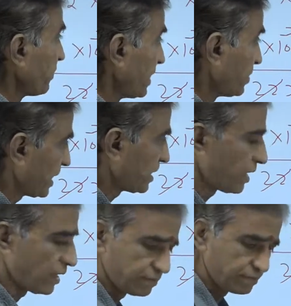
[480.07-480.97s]
5
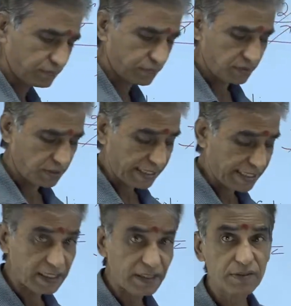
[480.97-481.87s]
Tesla.
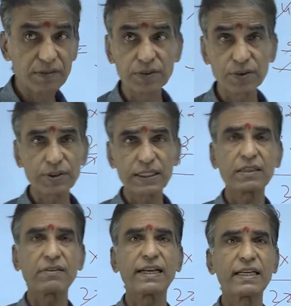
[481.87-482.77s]
Right. So that is
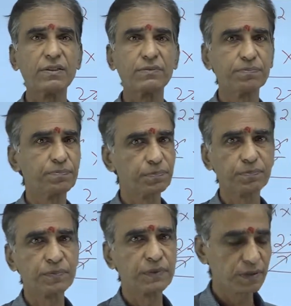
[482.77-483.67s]
the value.
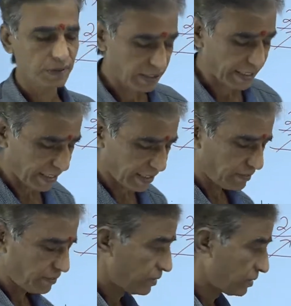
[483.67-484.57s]
Okay.
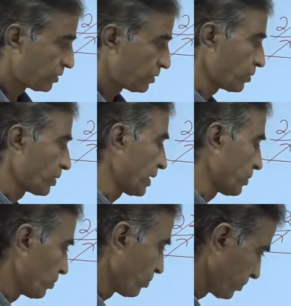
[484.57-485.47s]
So
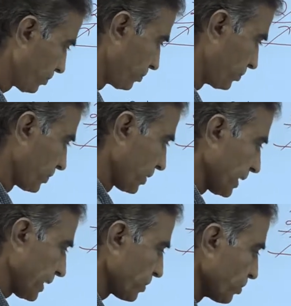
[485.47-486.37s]
now next